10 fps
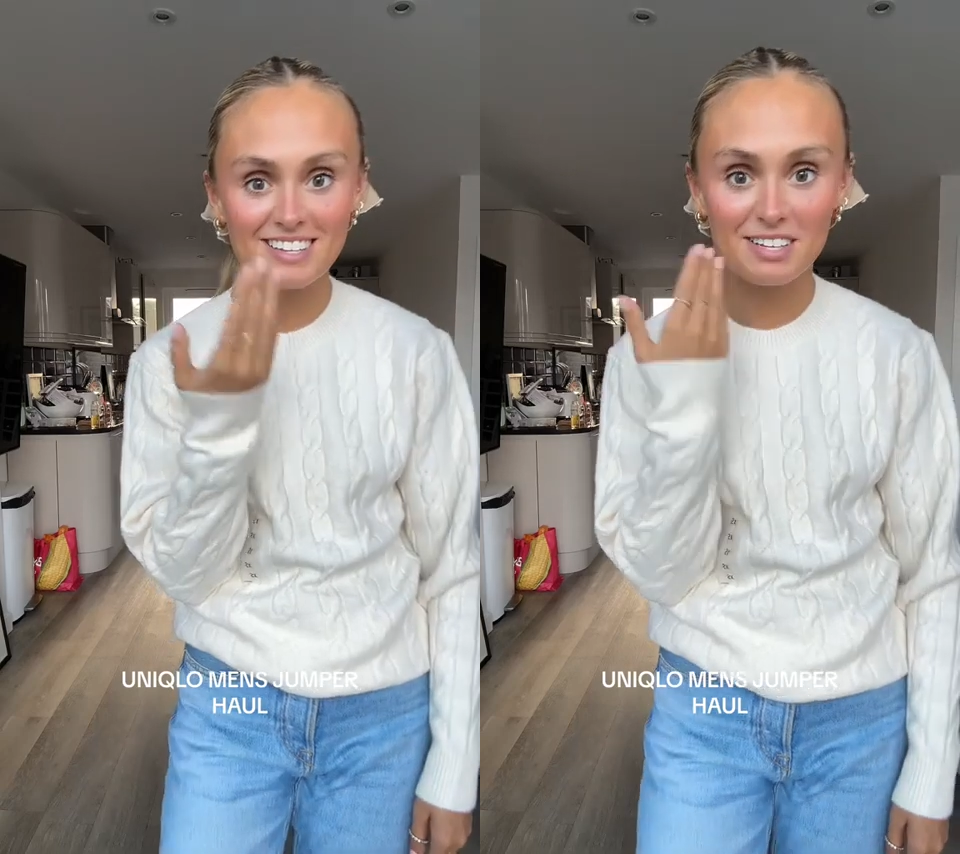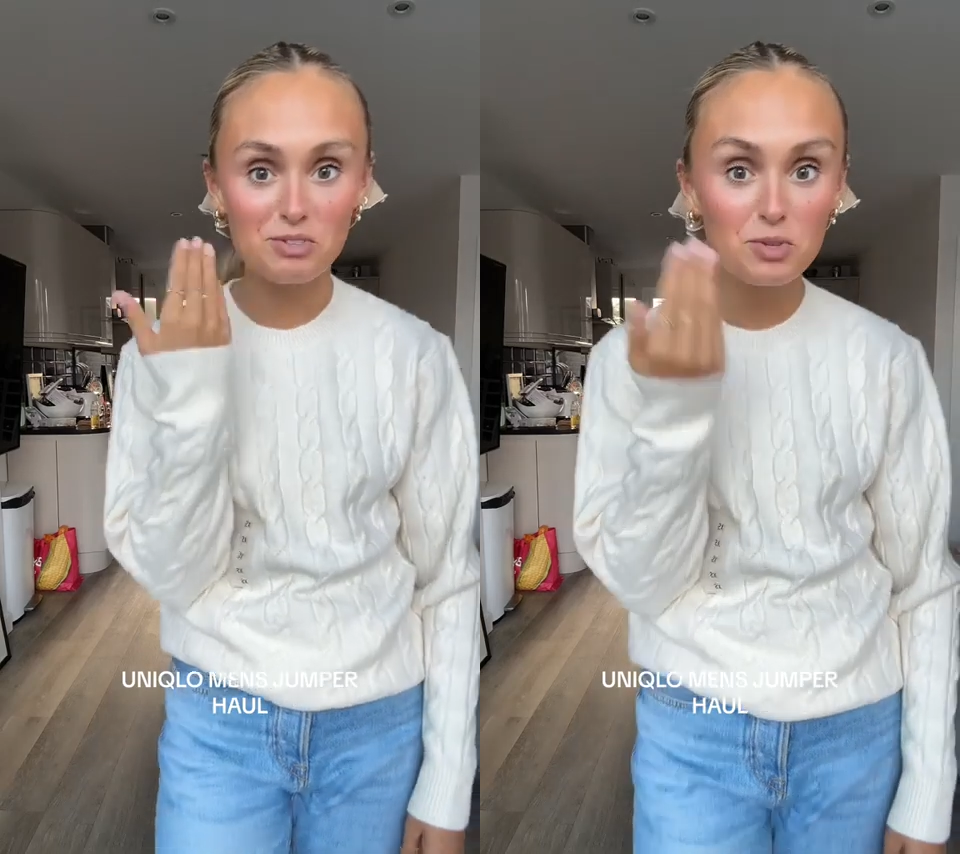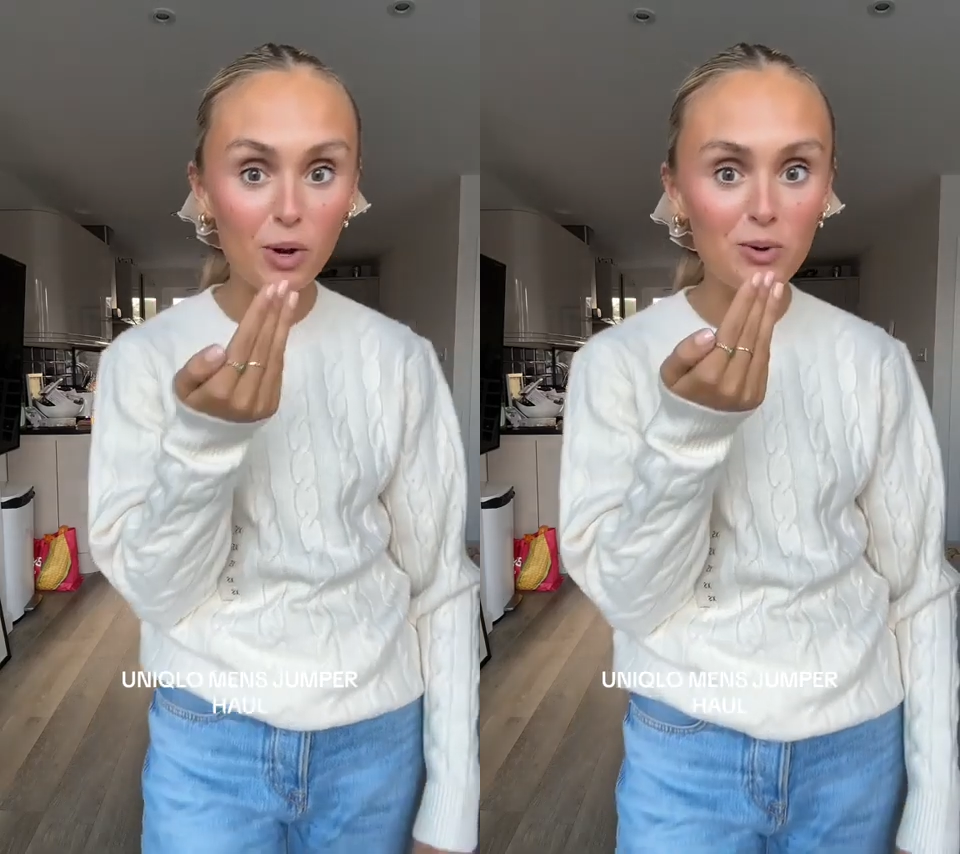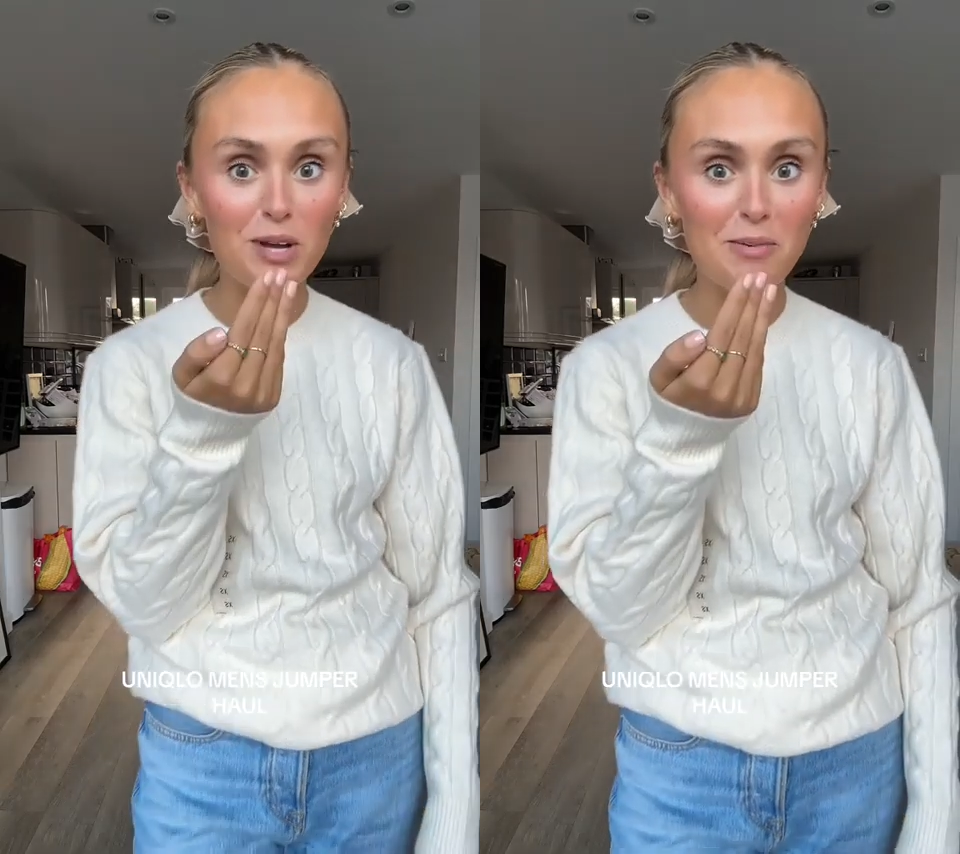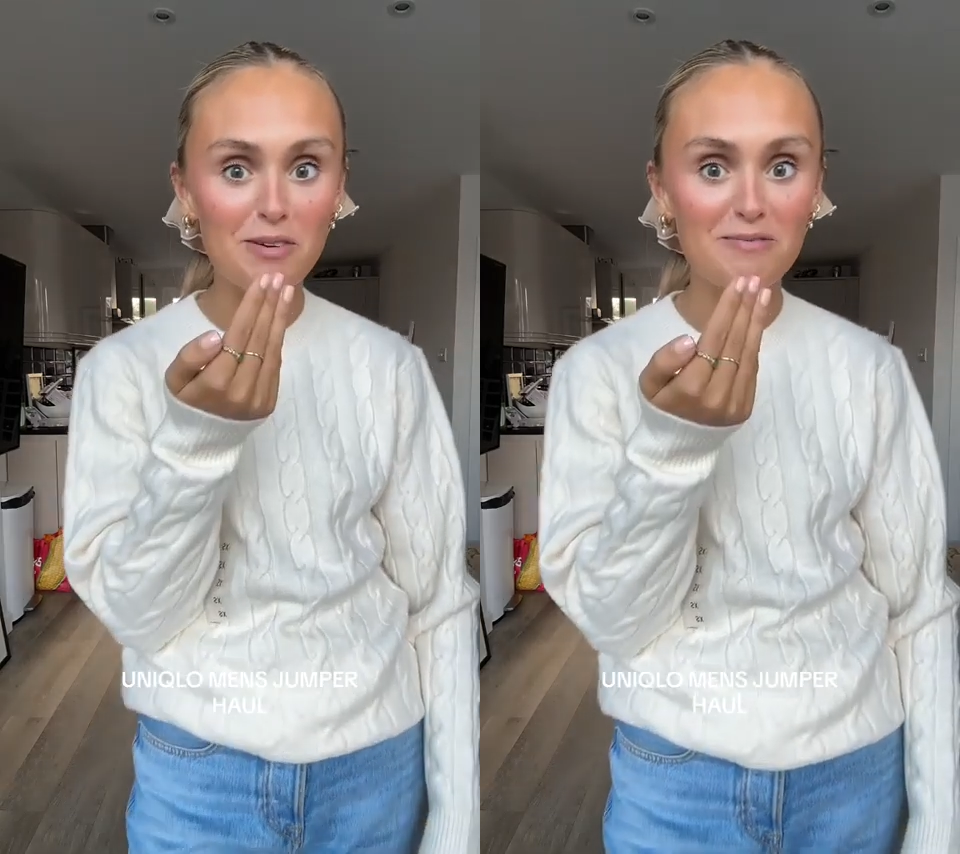That's so
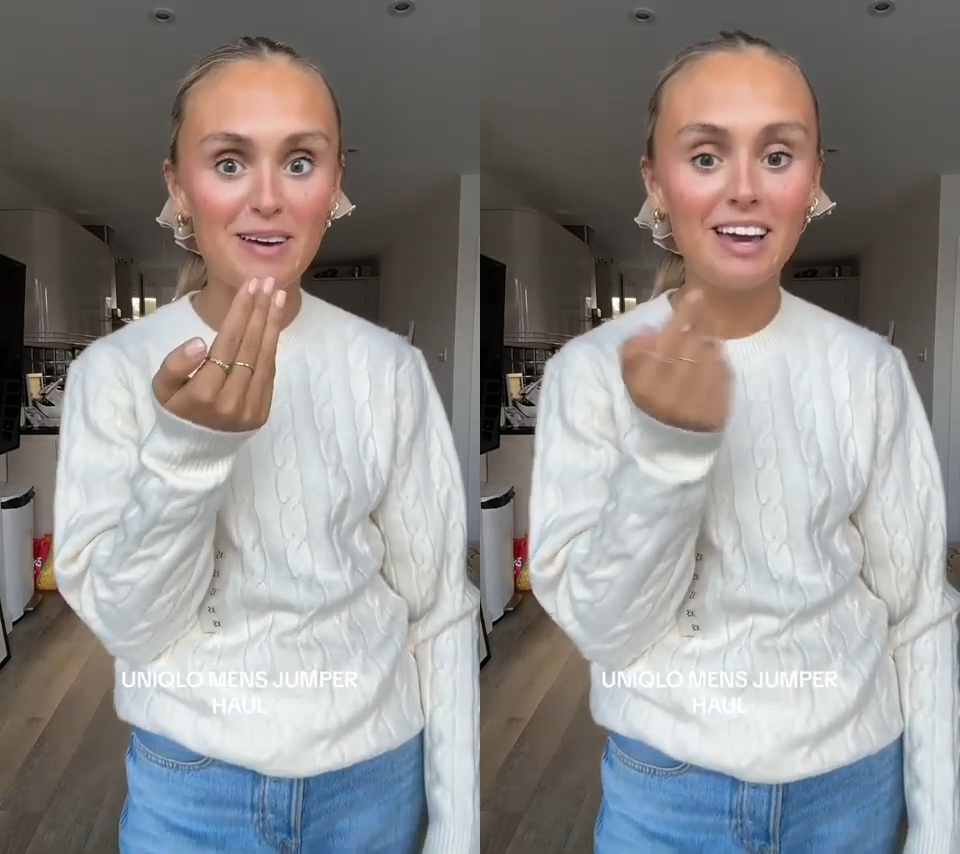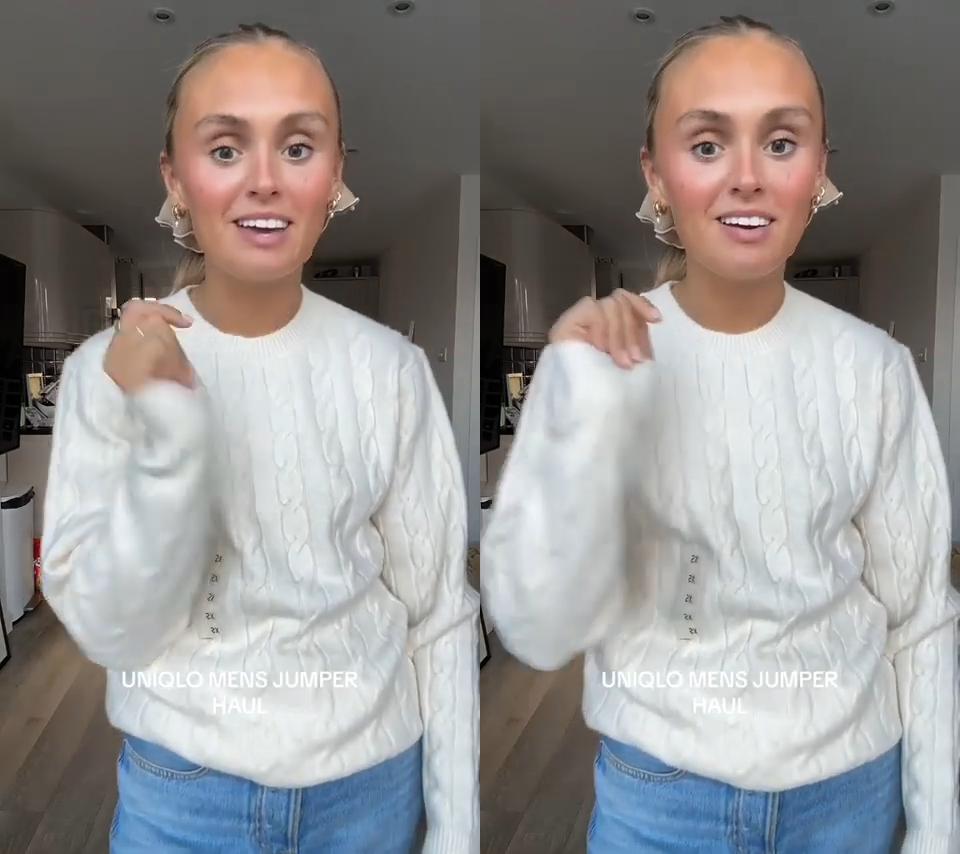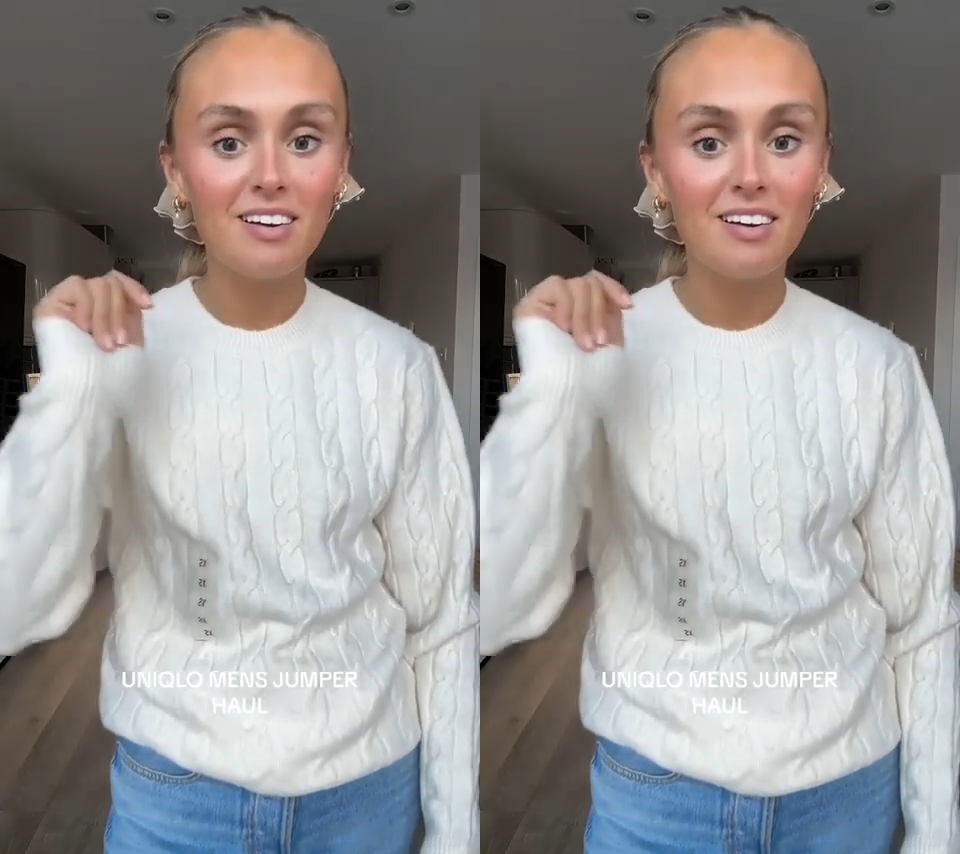dumb of me.